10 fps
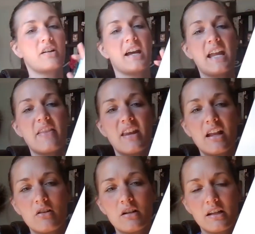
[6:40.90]
Okay, and then I
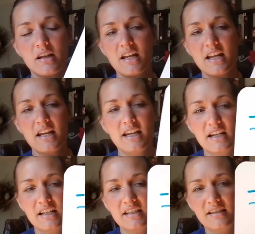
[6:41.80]
look,
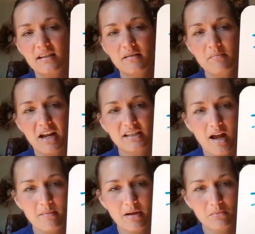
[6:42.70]
is my
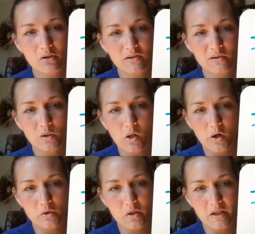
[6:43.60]
top number still
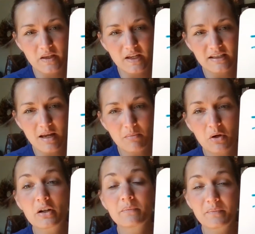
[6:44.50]
larger than this
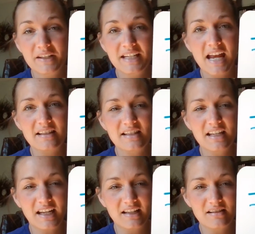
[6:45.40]
number? Yes, it
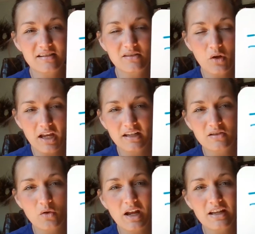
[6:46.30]
is. Okay,
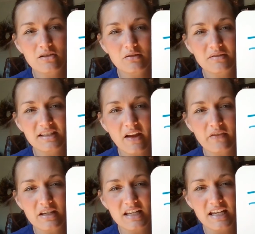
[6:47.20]
so I can do
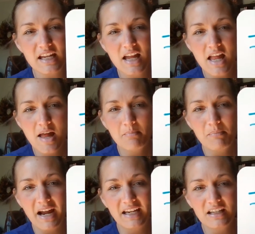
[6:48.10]
70
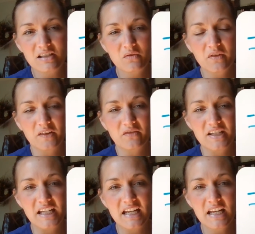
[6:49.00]
minus
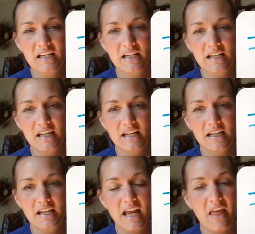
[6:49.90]
50,
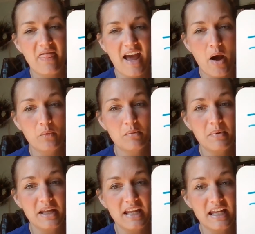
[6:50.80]
and that would
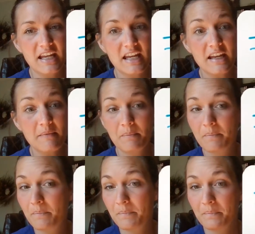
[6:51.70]
be
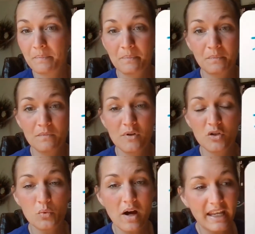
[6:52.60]

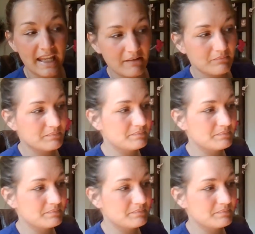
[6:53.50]
20.